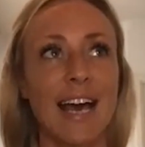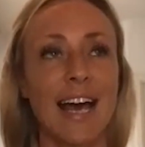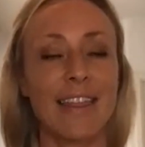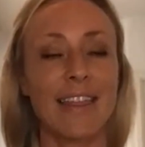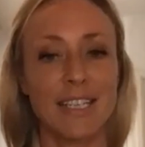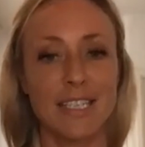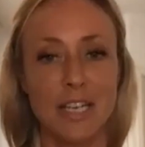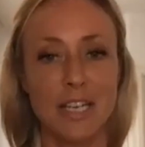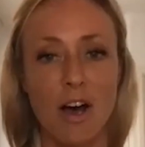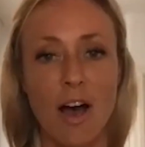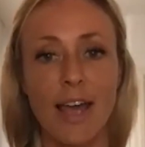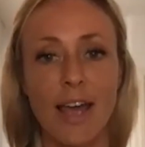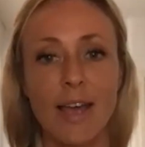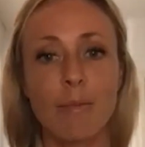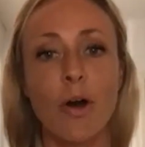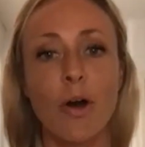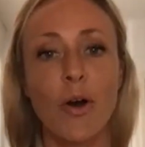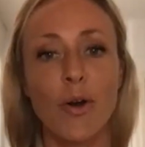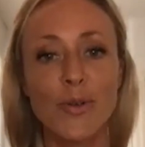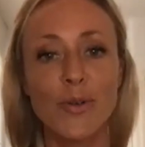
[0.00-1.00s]
the time
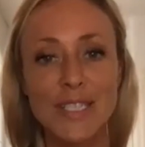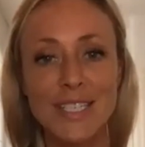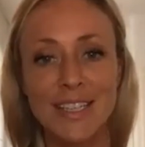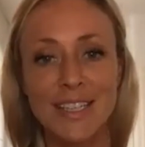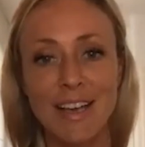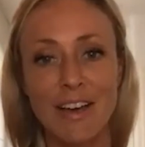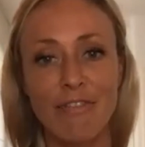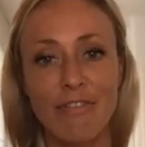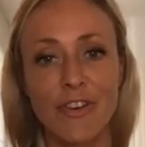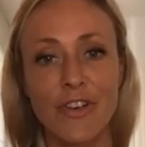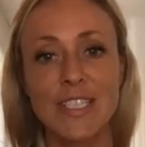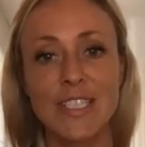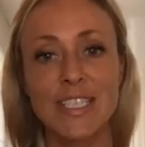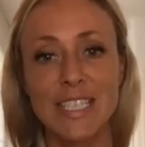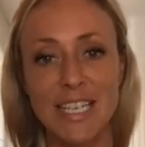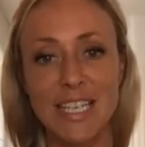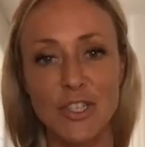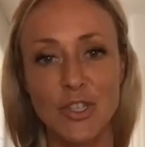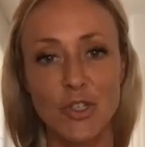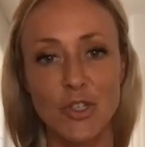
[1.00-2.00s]
hosted their first
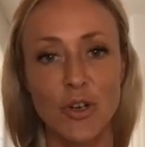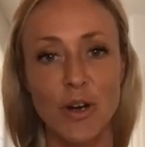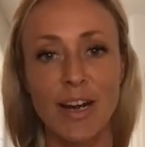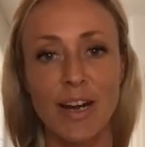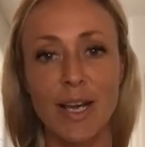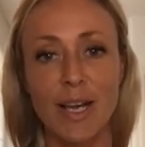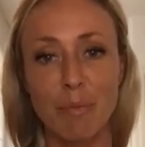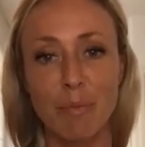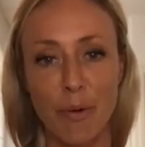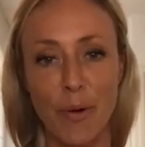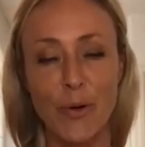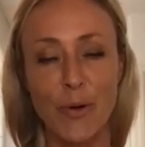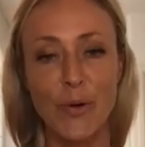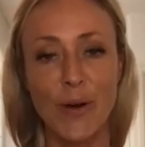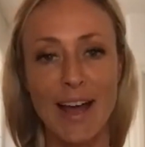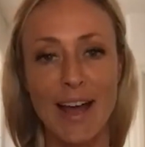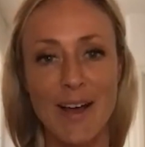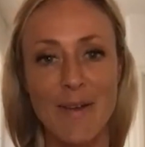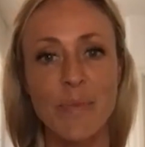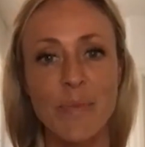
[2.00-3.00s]
teacher training
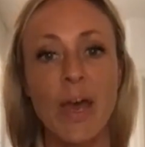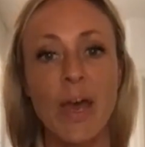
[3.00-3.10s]
program.